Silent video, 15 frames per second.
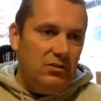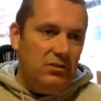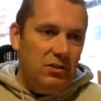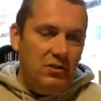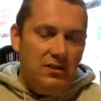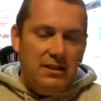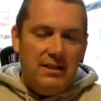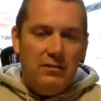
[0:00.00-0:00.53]

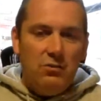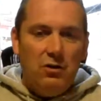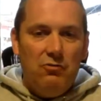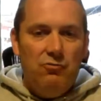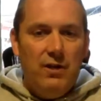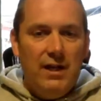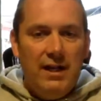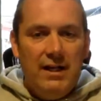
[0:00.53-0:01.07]
turned into a
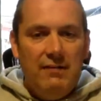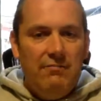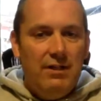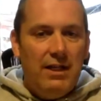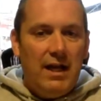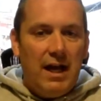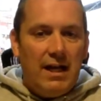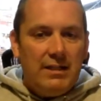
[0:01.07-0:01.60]
really
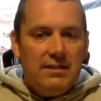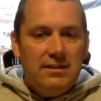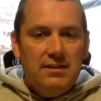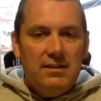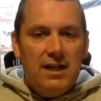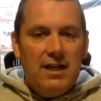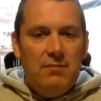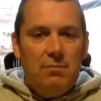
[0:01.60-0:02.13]
relaxed
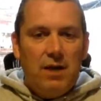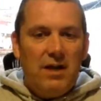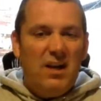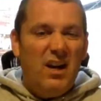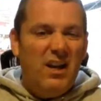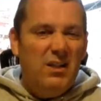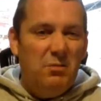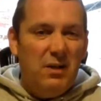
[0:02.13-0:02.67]
and laid back
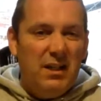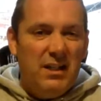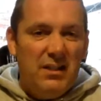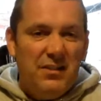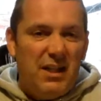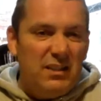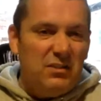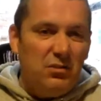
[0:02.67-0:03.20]
kind of week,
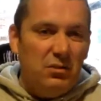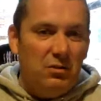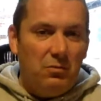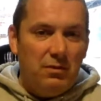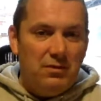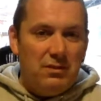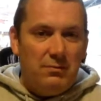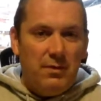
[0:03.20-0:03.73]
and that's all I
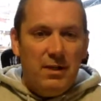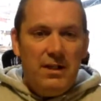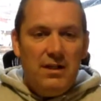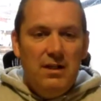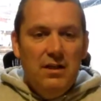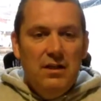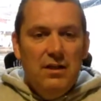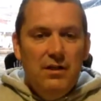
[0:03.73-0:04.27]
want to
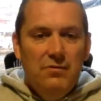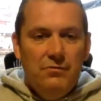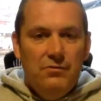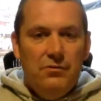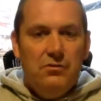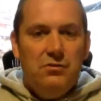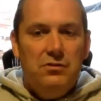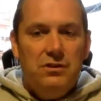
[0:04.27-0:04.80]
be
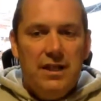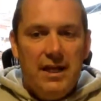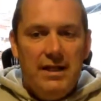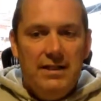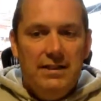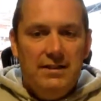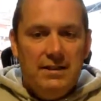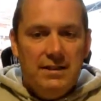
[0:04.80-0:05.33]
through
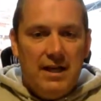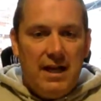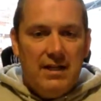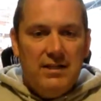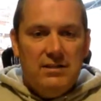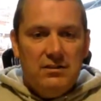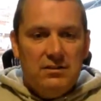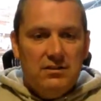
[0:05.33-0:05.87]
DOdaily
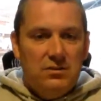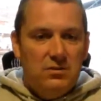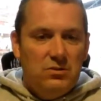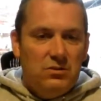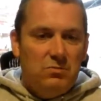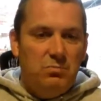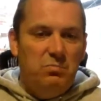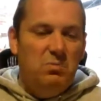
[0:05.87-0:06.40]
today. Just
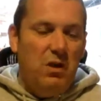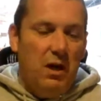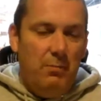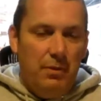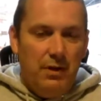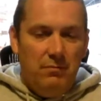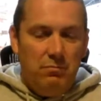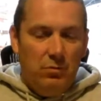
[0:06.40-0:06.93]
a
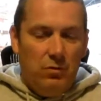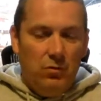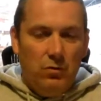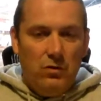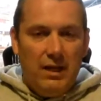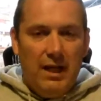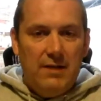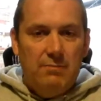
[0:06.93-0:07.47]
bit more
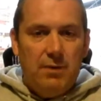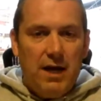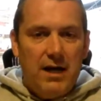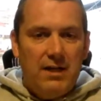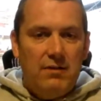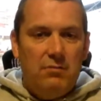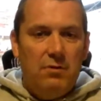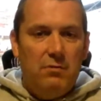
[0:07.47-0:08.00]
laid
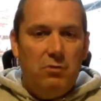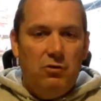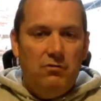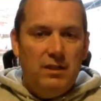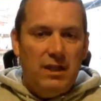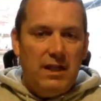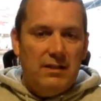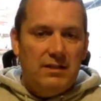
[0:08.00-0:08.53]
back, a bit more
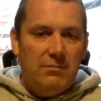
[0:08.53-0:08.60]
relaxed